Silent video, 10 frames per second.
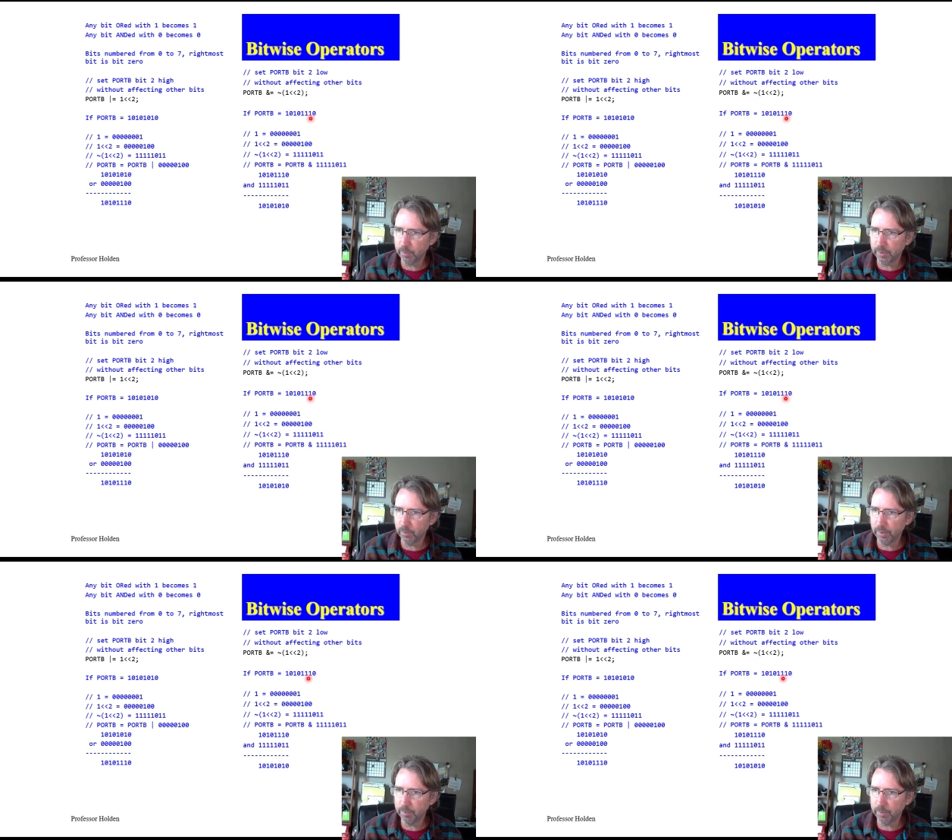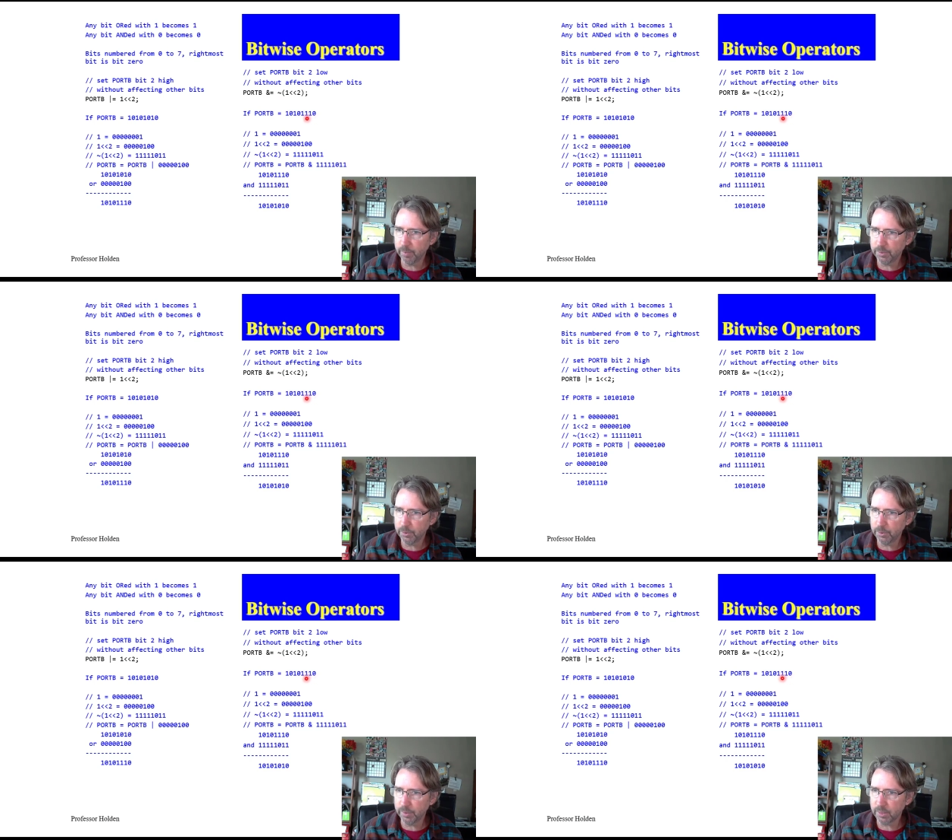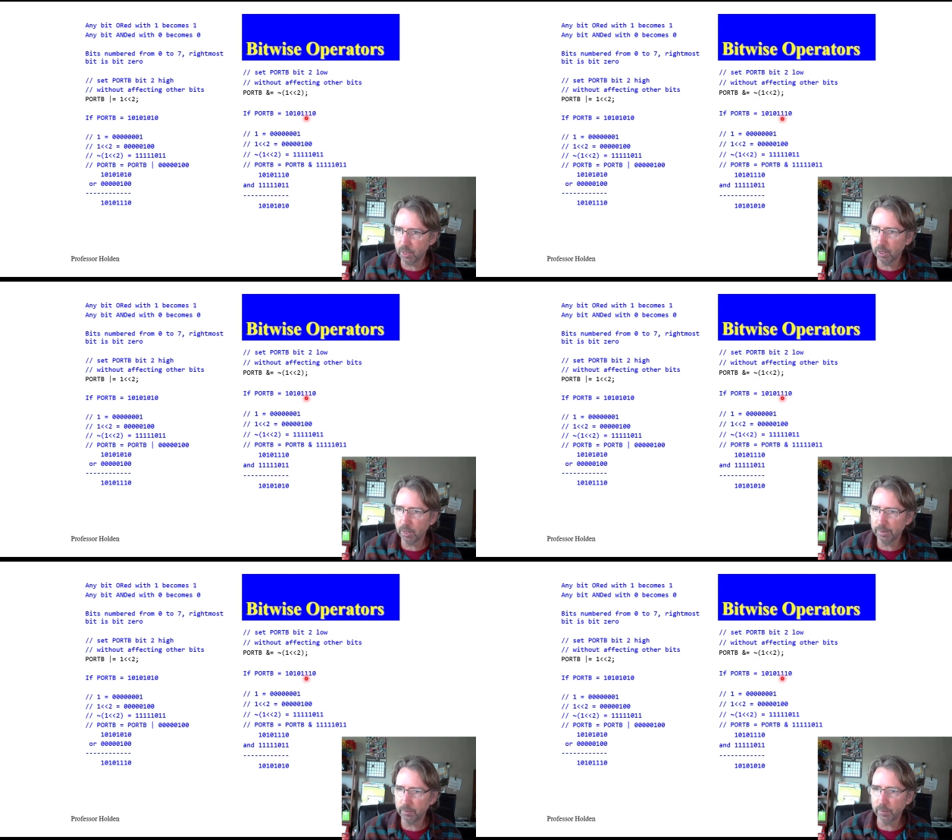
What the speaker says: bit 1, bit 2 is on.